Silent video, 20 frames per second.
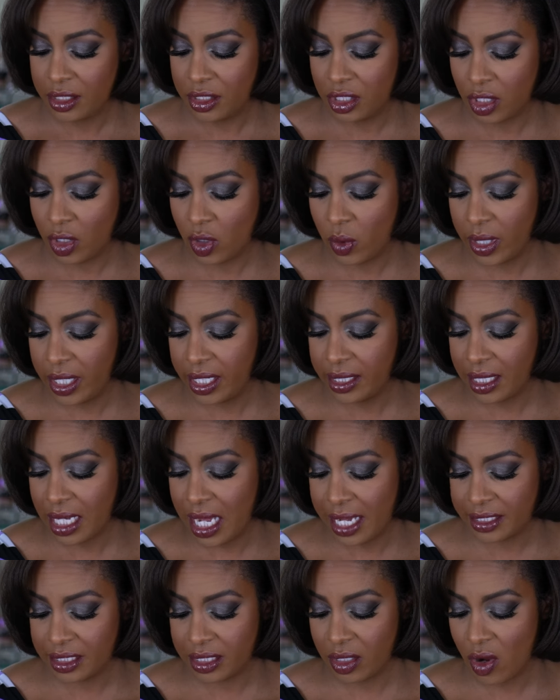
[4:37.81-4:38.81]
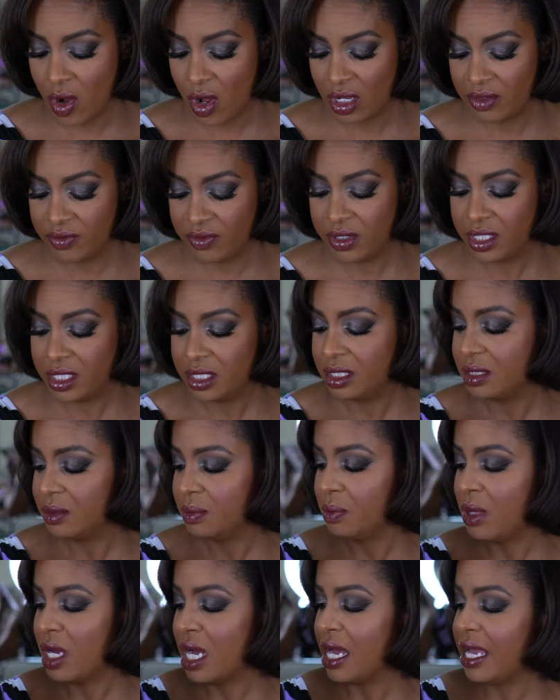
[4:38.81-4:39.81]
the Queen Lies in All of Us
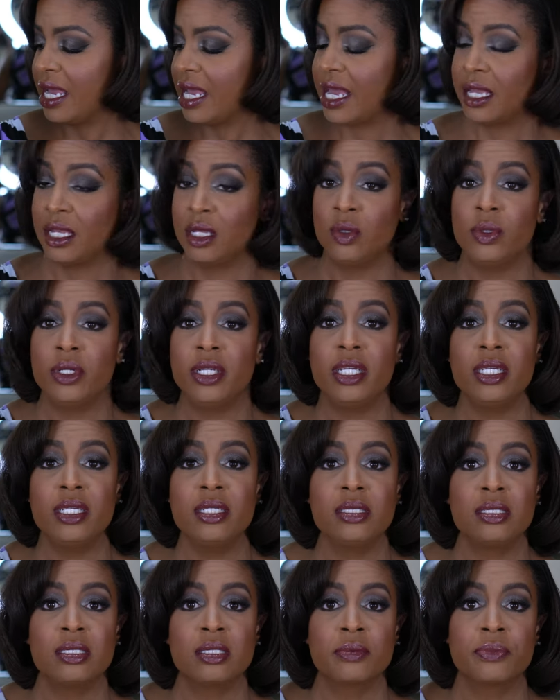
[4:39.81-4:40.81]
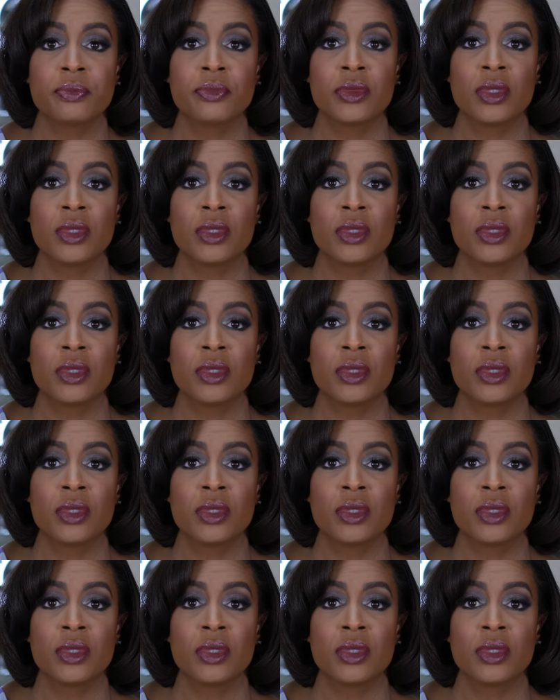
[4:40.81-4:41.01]
by Eloise.